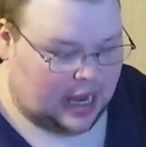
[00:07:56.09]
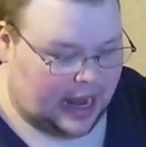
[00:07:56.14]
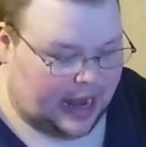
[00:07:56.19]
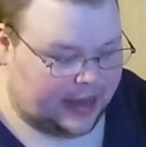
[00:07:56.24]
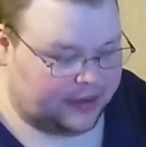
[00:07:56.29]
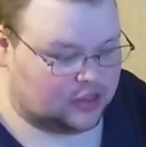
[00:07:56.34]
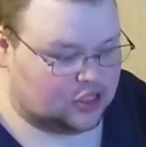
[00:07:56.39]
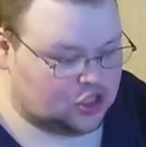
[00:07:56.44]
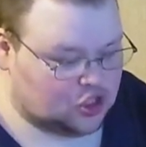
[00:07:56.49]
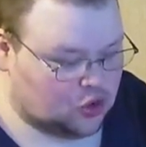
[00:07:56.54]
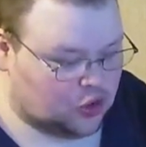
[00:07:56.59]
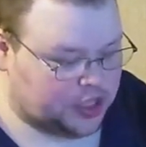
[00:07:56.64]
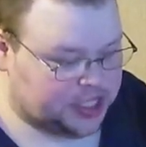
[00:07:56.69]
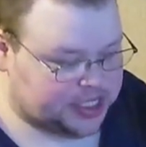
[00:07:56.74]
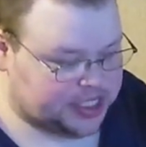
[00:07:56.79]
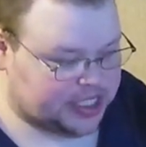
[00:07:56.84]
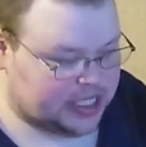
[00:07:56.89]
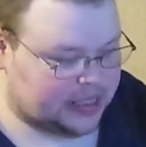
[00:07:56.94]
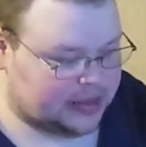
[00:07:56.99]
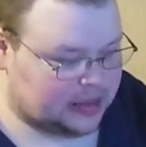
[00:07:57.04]
I enjoy
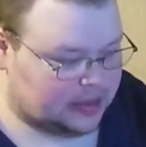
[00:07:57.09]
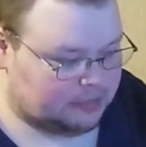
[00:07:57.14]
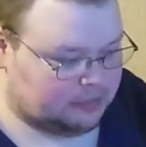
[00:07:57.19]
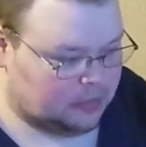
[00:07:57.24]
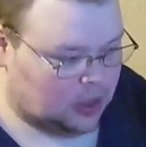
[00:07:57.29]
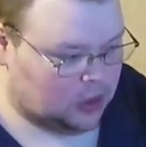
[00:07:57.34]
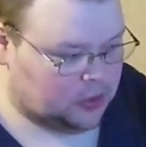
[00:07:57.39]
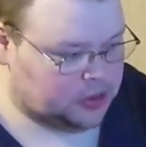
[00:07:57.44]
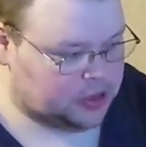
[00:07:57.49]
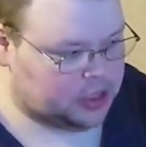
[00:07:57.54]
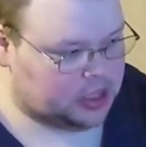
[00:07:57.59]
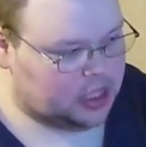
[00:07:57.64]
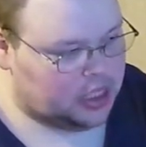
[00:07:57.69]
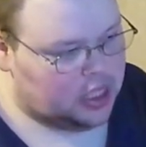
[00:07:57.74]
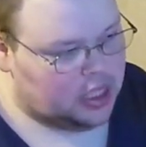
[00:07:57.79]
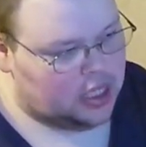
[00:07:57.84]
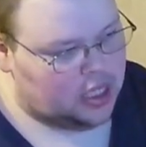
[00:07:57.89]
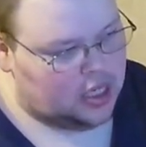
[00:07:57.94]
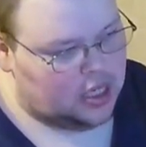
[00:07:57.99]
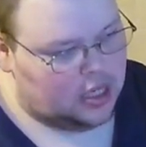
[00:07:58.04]
C the most
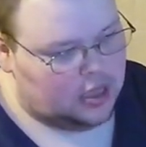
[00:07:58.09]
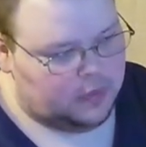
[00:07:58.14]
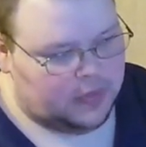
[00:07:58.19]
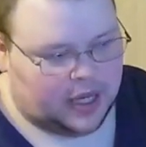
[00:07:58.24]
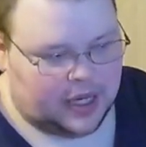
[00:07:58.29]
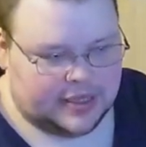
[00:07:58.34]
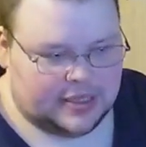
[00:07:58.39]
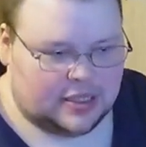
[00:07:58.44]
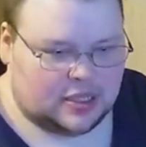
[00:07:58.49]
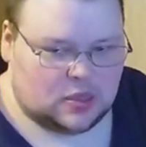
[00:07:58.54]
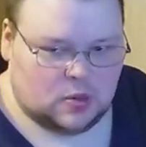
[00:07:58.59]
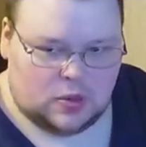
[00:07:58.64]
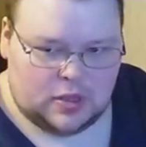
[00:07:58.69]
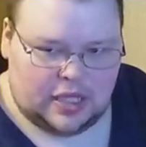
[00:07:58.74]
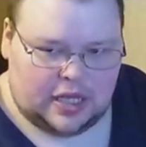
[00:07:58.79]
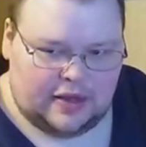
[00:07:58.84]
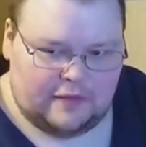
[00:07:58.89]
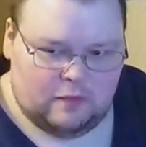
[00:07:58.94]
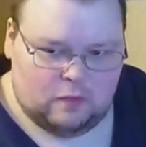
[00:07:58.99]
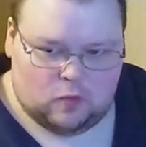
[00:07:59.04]
because it's the one
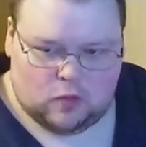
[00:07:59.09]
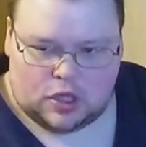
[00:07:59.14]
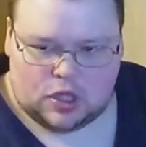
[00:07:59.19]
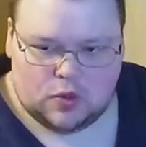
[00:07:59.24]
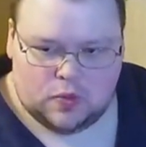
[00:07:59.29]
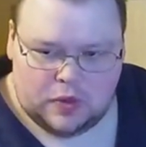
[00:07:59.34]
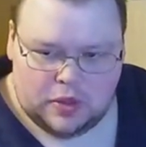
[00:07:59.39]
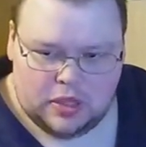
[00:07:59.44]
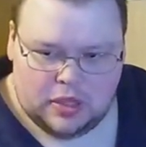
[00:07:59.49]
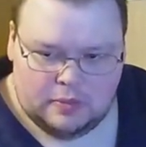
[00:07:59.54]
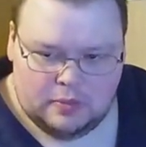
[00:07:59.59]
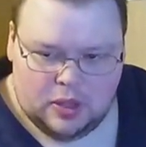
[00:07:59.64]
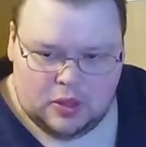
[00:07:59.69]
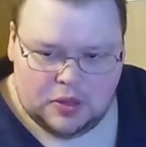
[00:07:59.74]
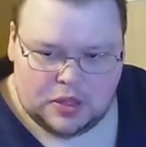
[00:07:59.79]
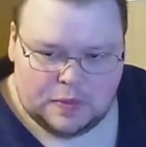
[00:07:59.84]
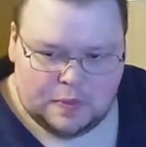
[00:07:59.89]
that I've worked with the most.